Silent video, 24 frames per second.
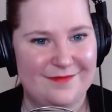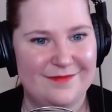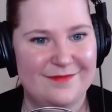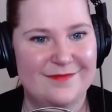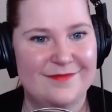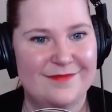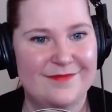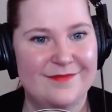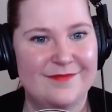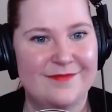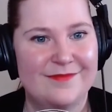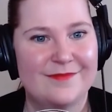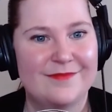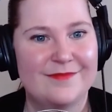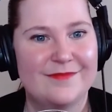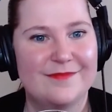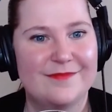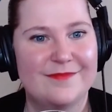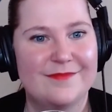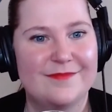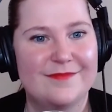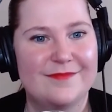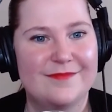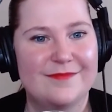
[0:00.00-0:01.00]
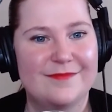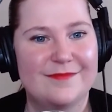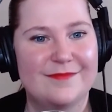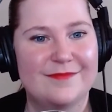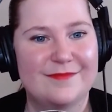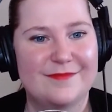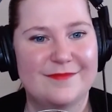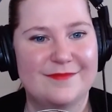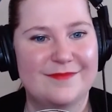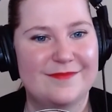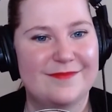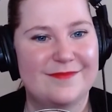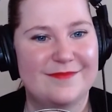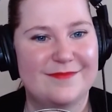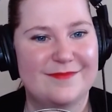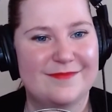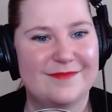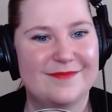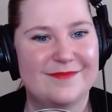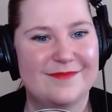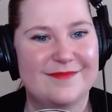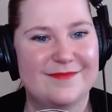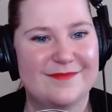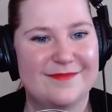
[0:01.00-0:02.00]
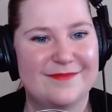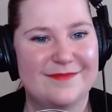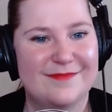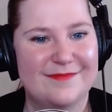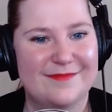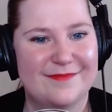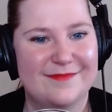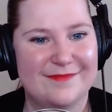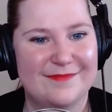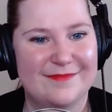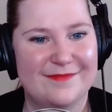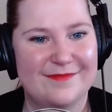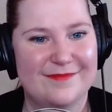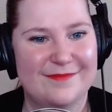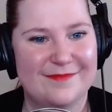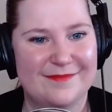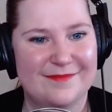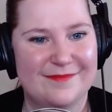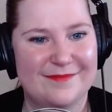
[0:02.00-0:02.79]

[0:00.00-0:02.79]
(not speaking)